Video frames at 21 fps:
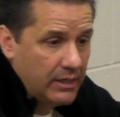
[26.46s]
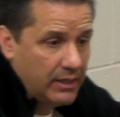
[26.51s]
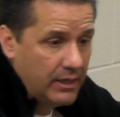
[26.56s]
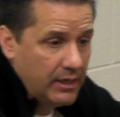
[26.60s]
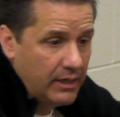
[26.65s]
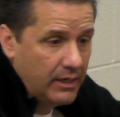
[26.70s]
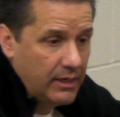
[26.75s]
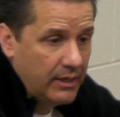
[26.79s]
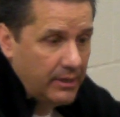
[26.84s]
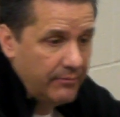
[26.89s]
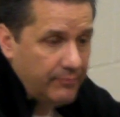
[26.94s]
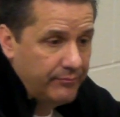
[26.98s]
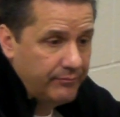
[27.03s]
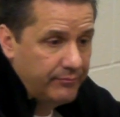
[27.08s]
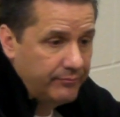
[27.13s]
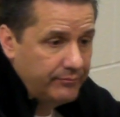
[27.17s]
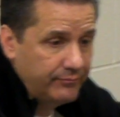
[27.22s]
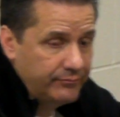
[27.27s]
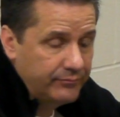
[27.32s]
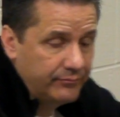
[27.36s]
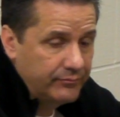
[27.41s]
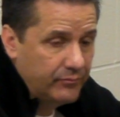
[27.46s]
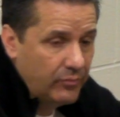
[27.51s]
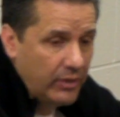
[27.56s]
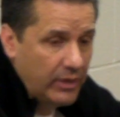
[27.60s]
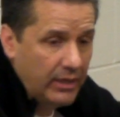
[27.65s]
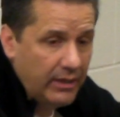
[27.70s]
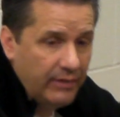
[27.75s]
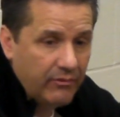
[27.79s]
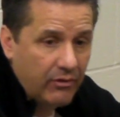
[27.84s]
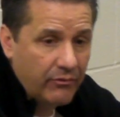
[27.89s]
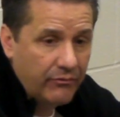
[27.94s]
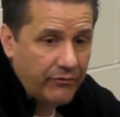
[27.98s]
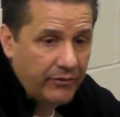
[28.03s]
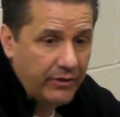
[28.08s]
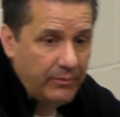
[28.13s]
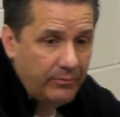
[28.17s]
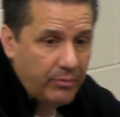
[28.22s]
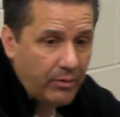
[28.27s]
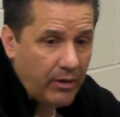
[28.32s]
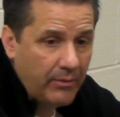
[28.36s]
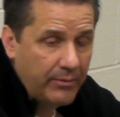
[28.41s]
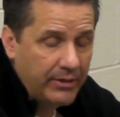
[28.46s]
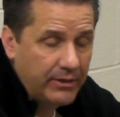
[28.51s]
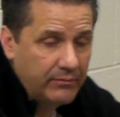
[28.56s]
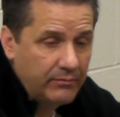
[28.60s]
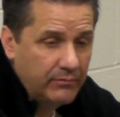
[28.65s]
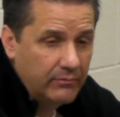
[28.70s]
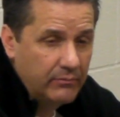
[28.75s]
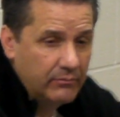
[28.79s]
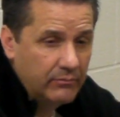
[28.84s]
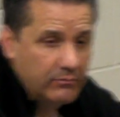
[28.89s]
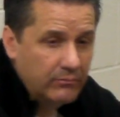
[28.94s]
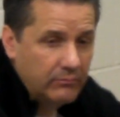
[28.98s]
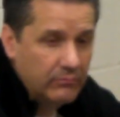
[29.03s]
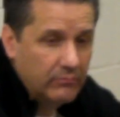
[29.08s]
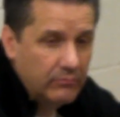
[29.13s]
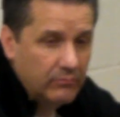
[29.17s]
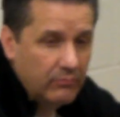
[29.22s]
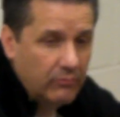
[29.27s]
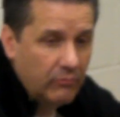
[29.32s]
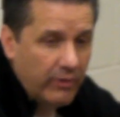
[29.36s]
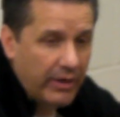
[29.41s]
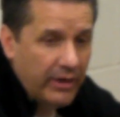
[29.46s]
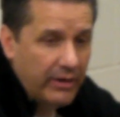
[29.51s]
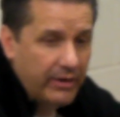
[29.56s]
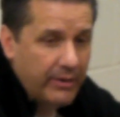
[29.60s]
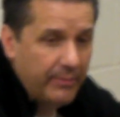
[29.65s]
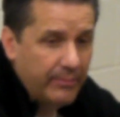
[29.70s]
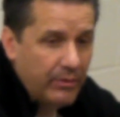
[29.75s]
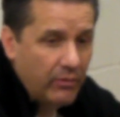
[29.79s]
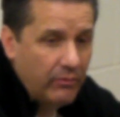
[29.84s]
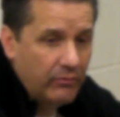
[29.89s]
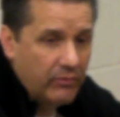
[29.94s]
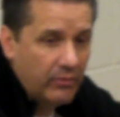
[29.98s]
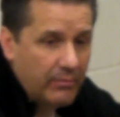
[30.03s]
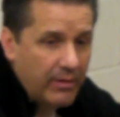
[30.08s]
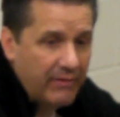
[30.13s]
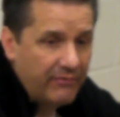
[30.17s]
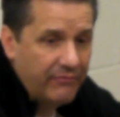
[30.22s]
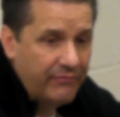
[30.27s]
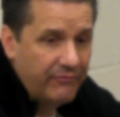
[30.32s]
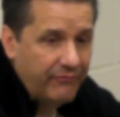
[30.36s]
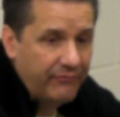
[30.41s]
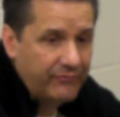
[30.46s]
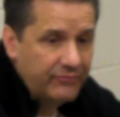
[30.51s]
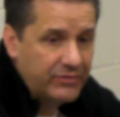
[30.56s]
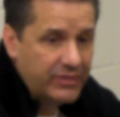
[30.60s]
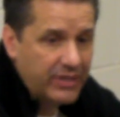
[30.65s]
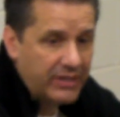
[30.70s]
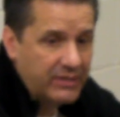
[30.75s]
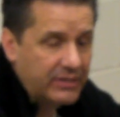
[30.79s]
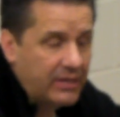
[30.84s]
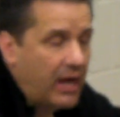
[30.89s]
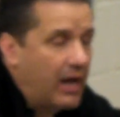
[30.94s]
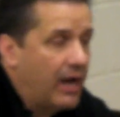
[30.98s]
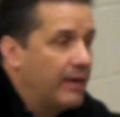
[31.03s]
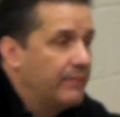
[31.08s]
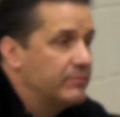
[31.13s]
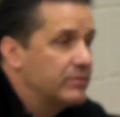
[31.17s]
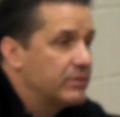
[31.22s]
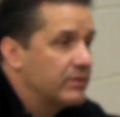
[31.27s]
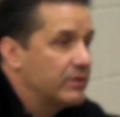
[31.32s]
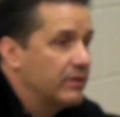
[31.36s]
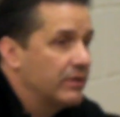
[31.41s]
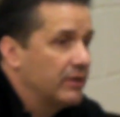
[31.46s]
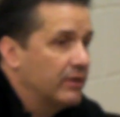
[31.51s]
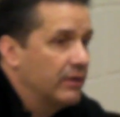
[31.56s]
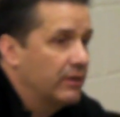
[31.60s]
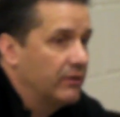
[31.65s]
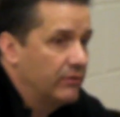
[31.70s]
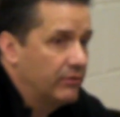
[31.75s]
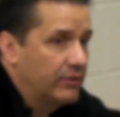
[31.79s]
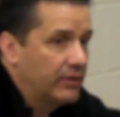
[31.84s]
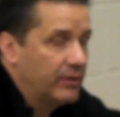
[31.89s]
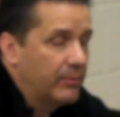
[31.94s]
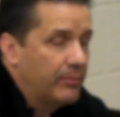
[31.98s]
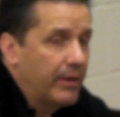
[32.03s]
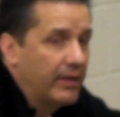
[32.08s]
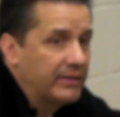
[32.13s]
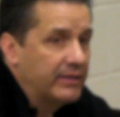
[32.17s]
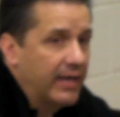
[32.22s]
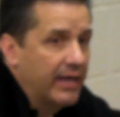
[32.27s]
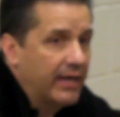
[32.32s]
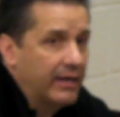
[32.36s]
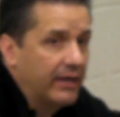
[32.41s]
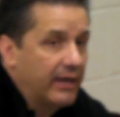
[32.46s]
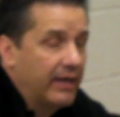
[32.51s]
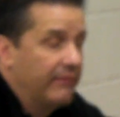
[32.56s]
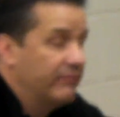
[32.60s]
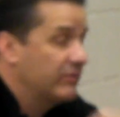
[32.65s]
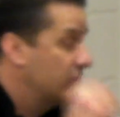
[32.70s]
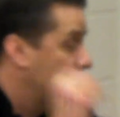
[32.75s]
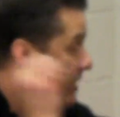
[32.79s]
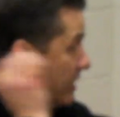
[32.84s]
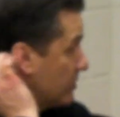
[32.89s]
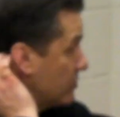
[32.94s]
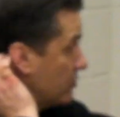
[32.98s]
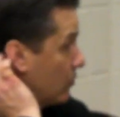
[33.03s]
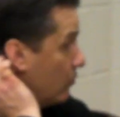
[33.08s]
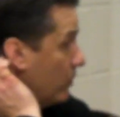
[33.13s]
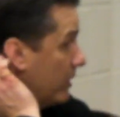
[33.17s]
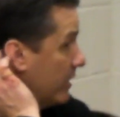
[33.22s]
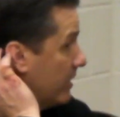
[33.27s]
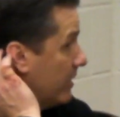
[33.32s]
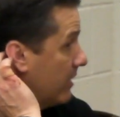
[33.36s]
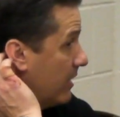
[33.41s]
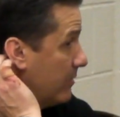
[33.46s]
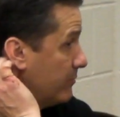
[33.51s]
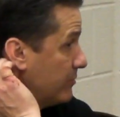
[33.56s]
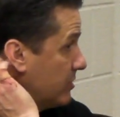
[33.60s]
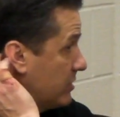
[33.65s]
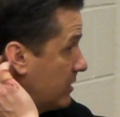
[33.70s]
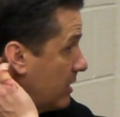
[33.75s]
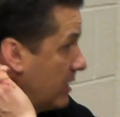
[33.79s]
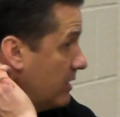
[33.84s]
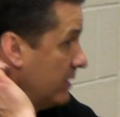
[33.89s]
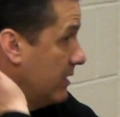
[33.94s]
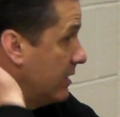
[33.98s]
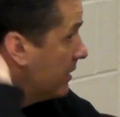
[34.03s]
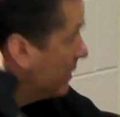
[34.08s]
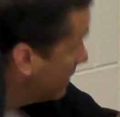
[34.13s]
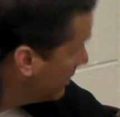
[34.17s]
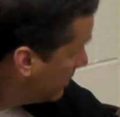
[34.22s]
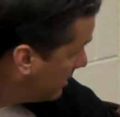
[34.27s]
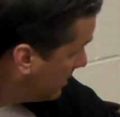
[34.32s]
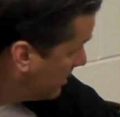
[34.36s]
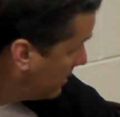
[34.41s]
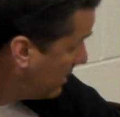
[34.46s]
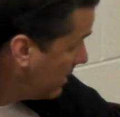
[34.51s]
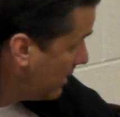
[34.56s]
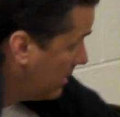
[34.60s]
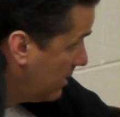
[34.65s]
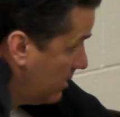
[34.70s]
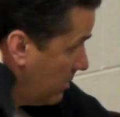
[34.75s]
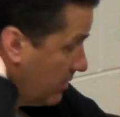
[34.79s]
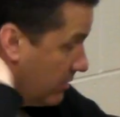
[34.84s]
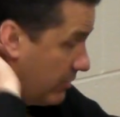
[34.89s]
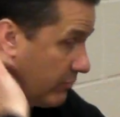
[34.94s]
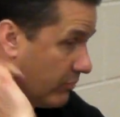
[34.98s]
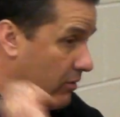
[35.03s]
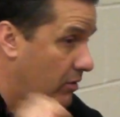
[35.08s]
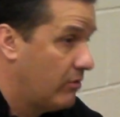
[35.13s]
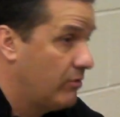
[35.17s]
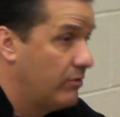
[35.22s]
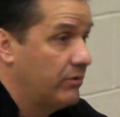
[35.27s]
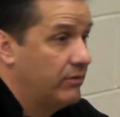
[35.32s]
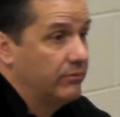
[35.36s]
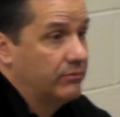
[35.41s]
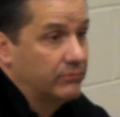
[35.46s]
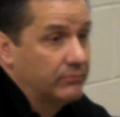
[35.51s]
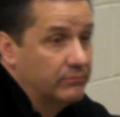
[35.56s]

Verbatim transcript: Um, we leave our feet probably ran them over about six times. Think about that and have a chance to win. I'm stunned on the road.